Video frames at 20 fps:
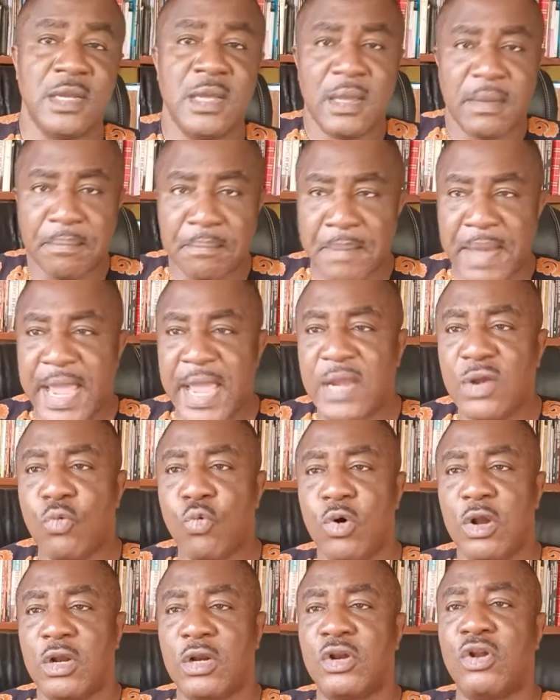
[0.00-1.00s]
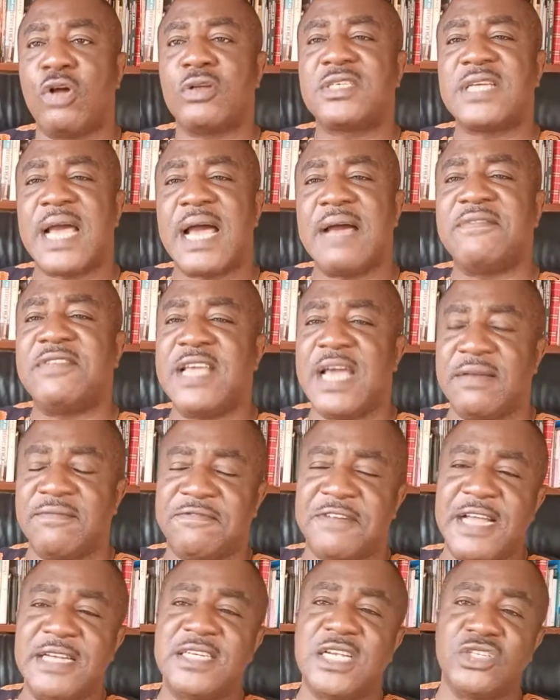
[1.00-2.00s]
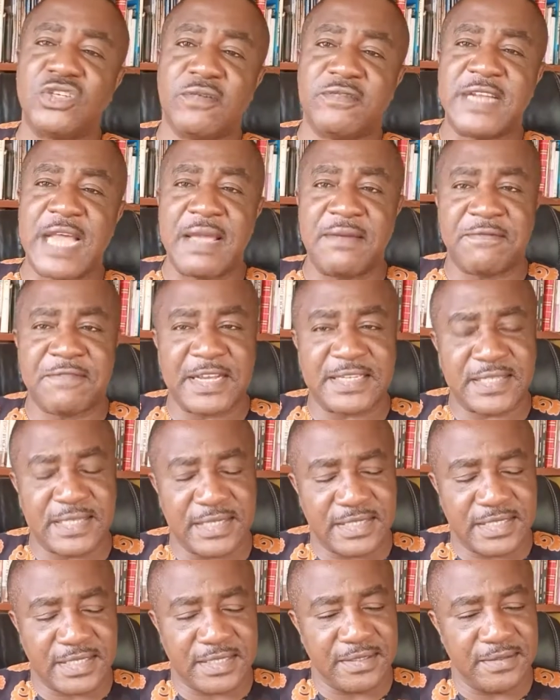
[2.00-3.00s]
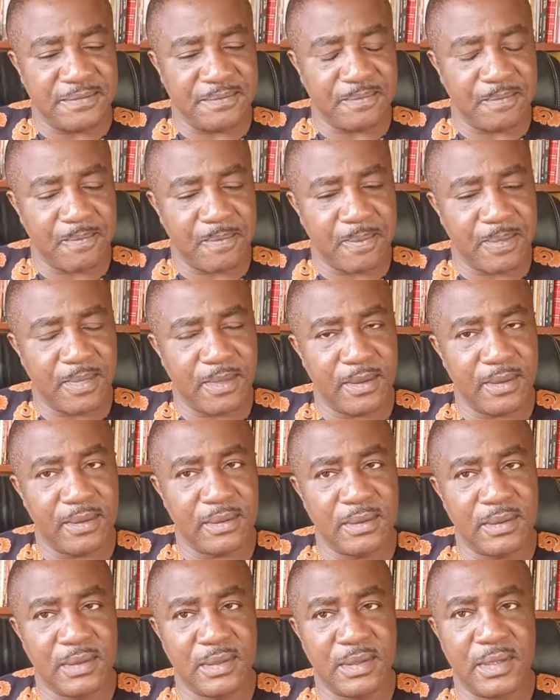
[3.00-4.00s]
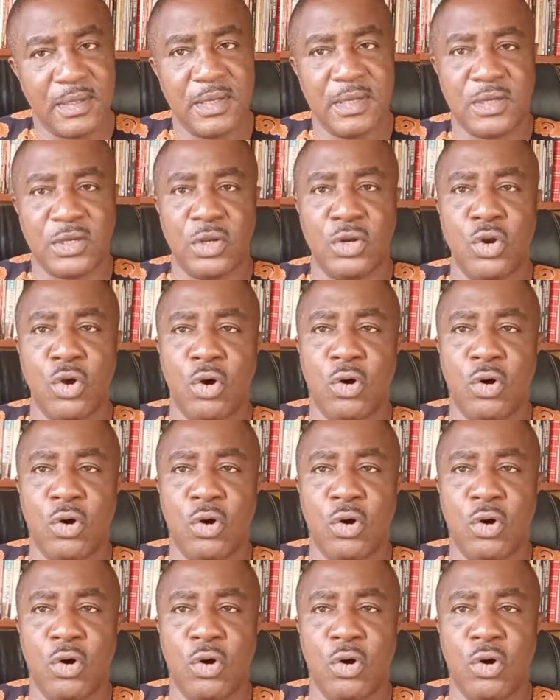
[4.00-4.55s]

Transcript: Men will not have the advantage of diversity, in